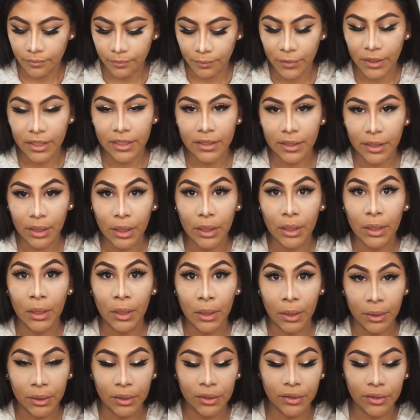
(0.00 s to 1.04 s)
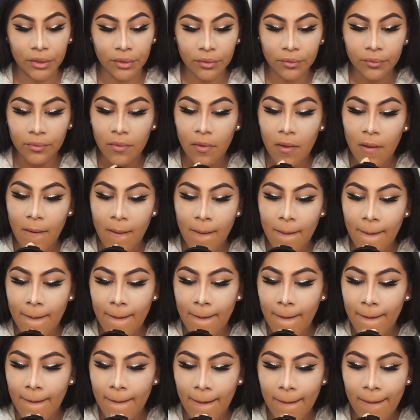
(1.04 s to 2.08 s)
make that line.
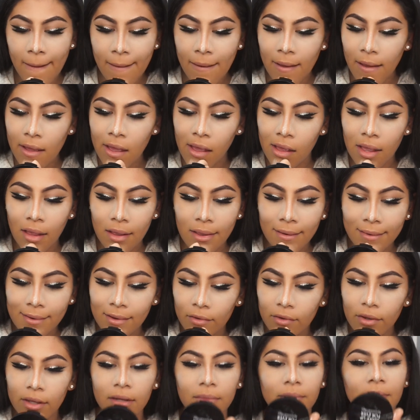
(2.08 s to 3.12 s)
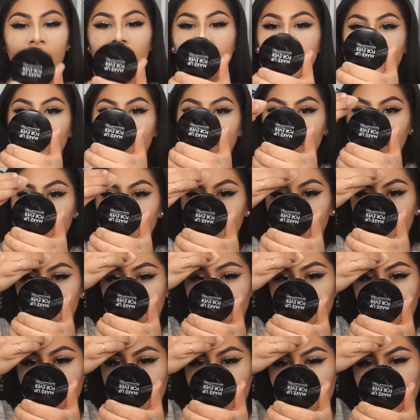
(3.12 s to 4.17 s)
And I go ahead and mattify
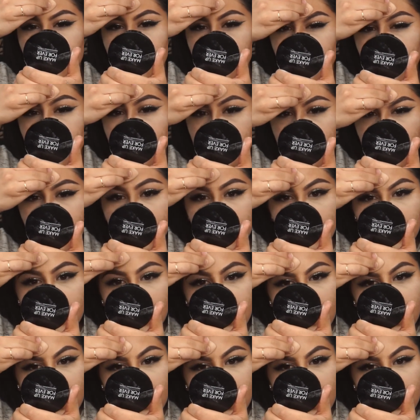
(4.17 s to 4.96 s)
everything else